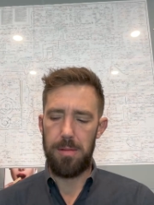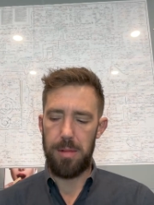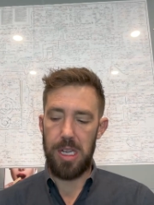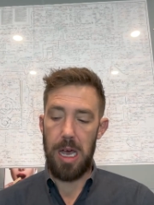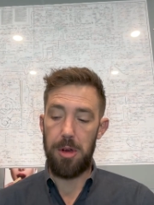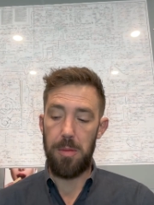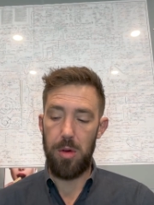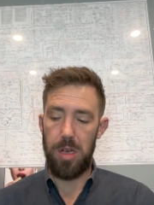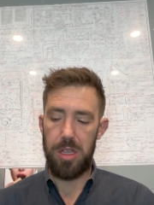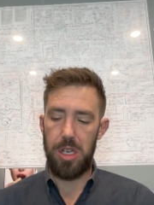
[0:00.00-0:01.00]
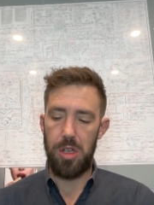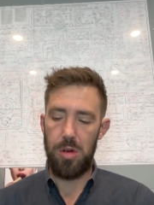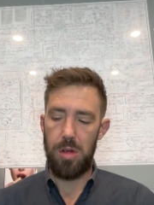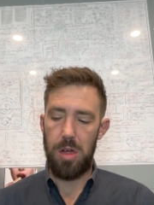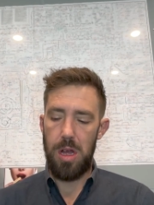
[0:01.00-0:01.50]
come to me with
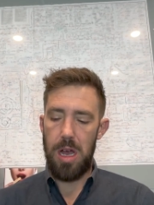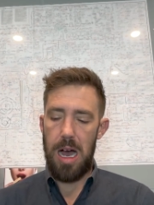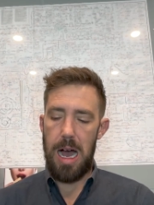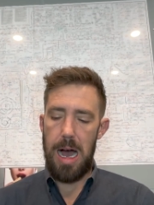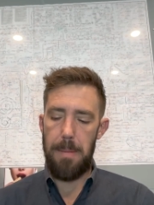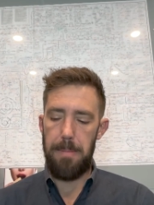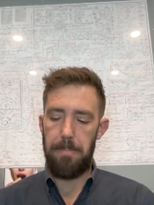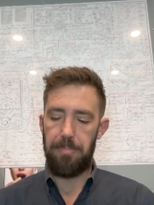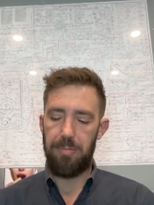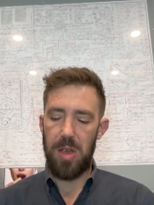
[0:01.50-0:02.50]
too. Um,